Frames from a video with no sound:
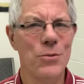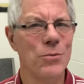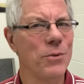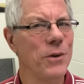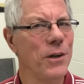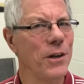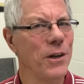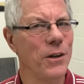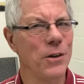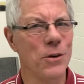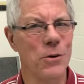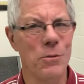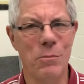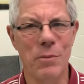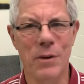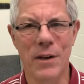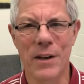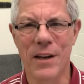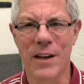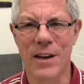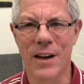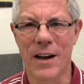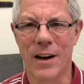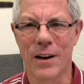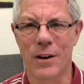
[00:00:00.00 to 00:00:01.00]
willing to
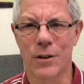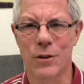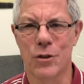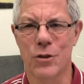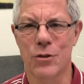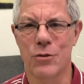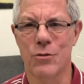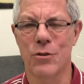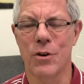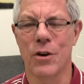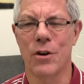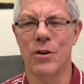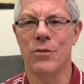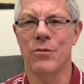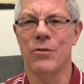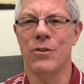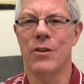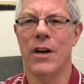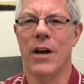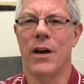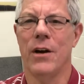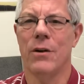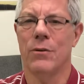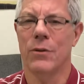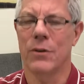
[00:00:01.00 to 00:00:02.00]
be our strong
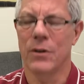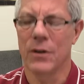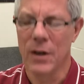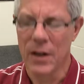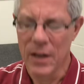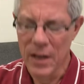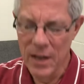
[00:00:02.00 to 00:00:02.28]
tower.